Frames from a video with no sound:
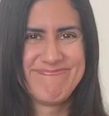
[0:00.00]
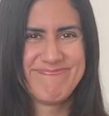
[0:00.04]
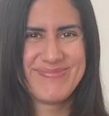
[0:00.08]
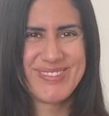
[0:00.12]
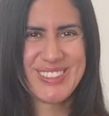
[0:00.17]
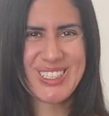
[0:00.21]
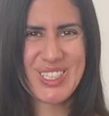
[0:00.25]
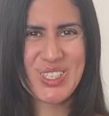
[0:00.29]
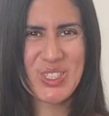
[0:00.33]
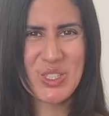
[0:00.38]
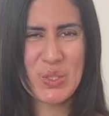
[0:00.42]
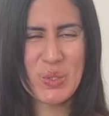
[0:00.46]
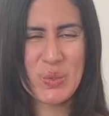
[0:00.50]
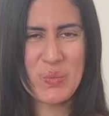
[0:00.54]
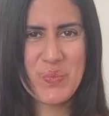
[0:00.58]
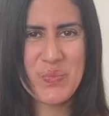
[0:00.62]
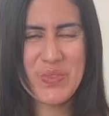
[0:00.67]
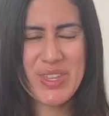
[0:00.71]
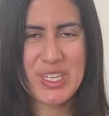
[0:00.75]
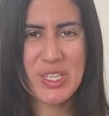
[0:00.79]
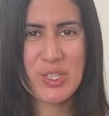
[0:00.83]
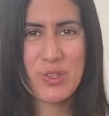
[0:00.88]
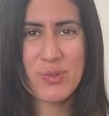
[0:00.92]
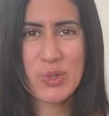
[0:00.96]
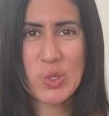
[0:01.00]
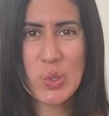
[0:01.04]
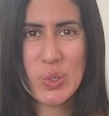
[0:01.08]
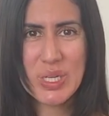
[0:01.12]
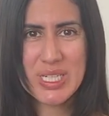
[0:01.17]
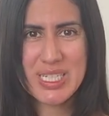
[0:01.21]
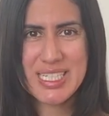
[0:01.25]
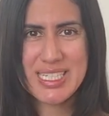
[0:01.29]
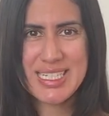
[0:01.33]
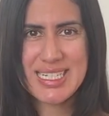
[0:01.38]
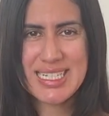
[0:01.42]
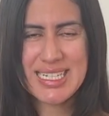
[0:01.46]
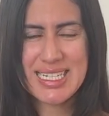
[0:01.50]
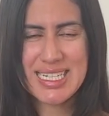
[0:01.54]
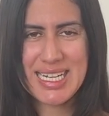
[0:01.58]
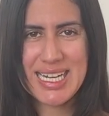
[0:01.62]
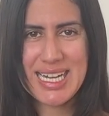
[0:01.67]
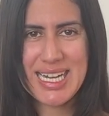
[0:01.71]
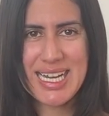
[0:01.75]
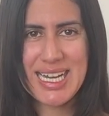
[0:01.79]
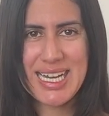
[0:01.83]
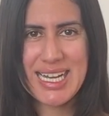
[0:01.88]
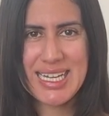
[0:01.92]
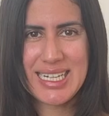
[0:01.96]
So thank you for watching
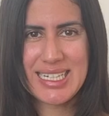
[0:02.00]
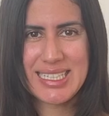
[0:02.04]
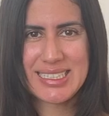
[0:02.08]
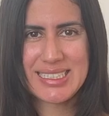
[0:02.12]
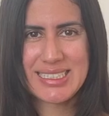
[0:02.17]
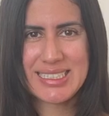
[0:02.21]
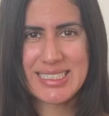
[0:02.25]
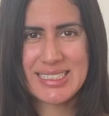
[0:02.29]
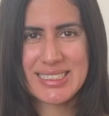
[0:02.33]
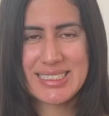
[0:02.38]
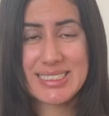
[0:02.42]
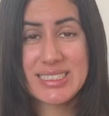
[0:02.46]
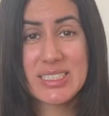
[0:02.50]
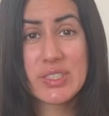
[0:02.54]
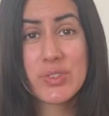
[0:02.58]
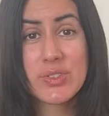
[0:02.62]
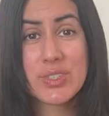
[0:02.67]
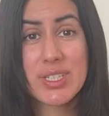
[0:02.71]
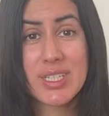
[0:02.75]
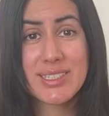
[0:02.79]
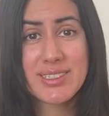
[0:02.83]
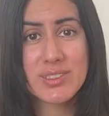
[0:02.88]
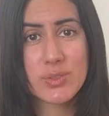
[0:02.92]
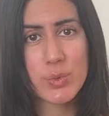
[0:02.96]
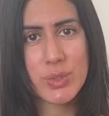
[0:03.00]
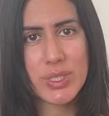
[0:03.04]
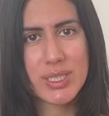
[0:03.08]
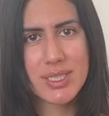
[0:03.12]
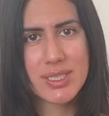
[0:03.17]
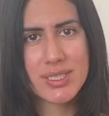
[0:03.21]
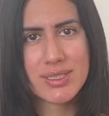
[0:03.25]
and see you next week.